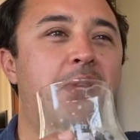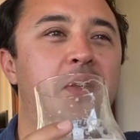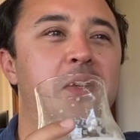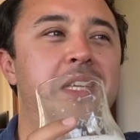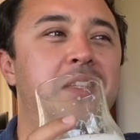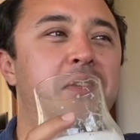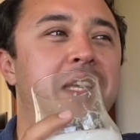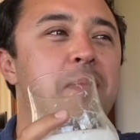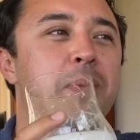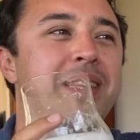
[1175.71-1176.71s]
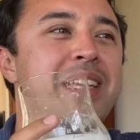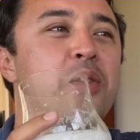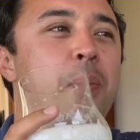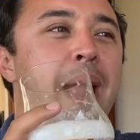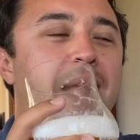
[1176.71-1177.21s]
You need to keep it in your
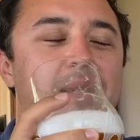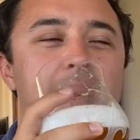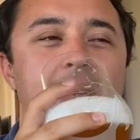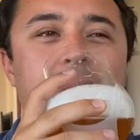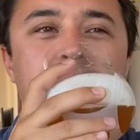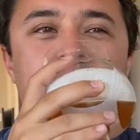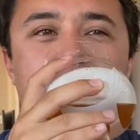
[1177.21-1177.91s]
pants, man.